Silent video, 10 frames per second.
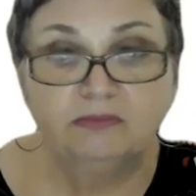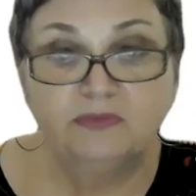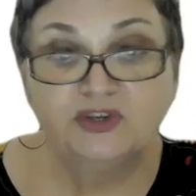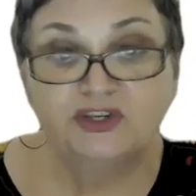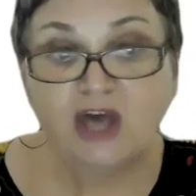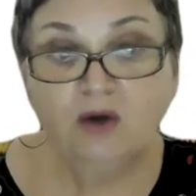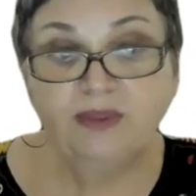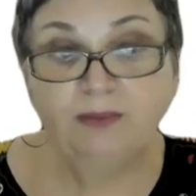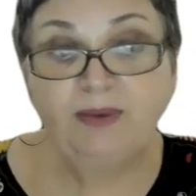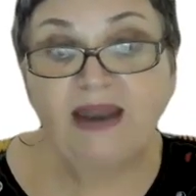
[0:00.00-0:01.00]
So
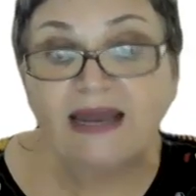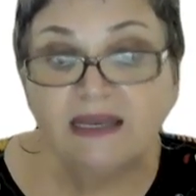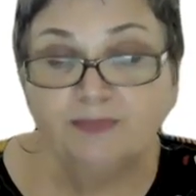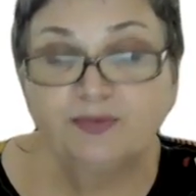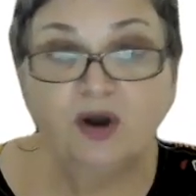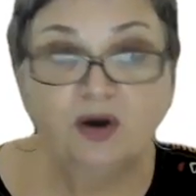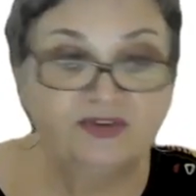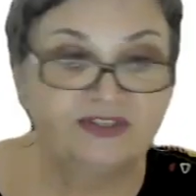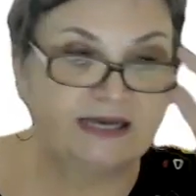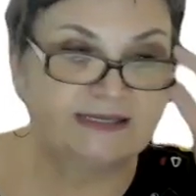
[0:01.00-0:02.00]
the planning
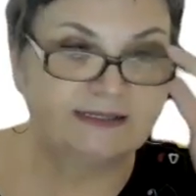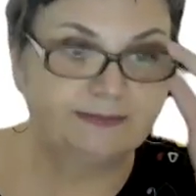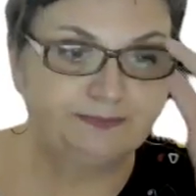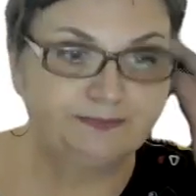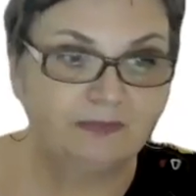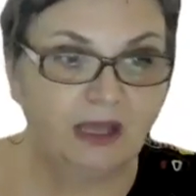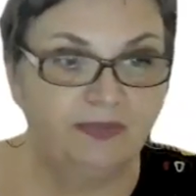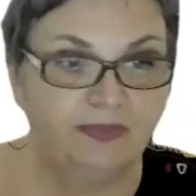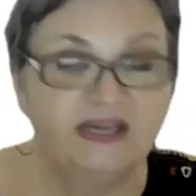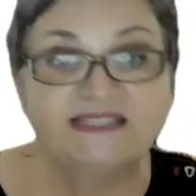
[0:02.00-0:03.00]
process,
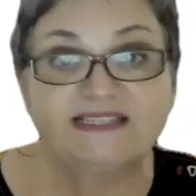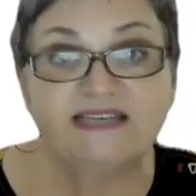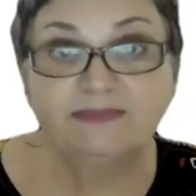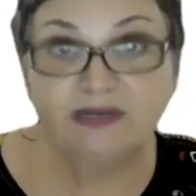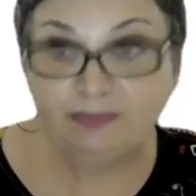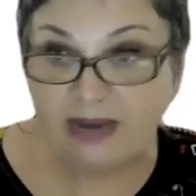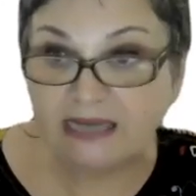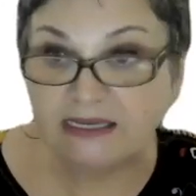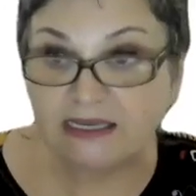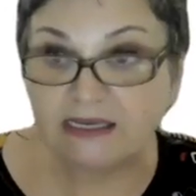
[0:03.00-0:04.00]
the assessment
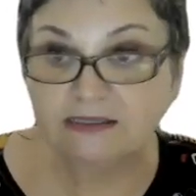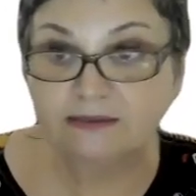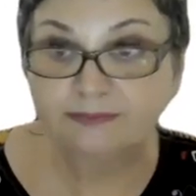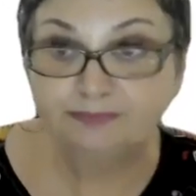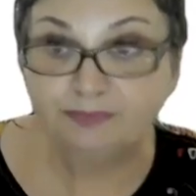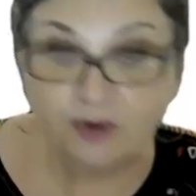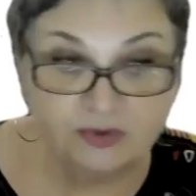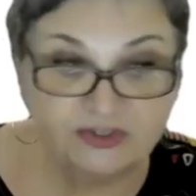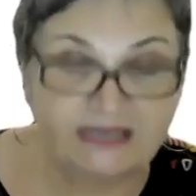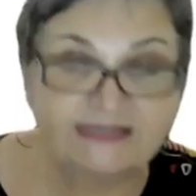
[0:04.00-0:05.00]
planning
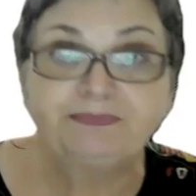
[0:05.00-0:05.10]
process,